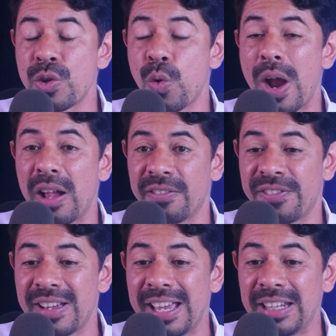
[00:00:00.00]

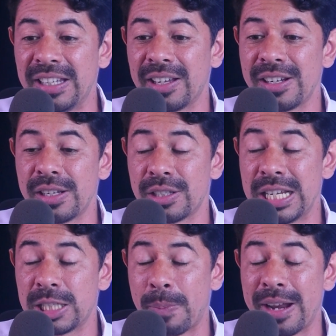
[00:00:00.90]
12.
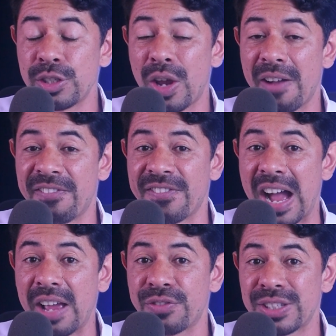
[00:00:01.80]
In Spanish, you have
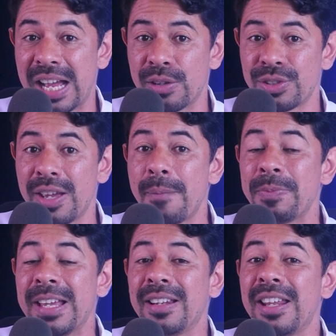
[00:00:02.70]
5 sounds.
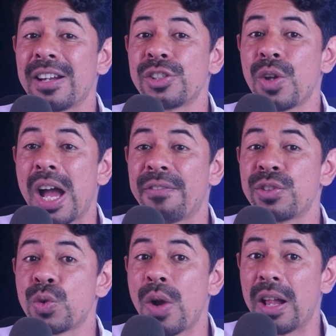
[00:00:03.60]
In English, you
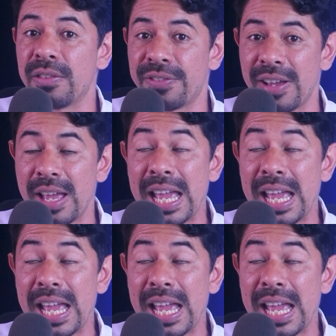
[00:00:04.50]
have 12.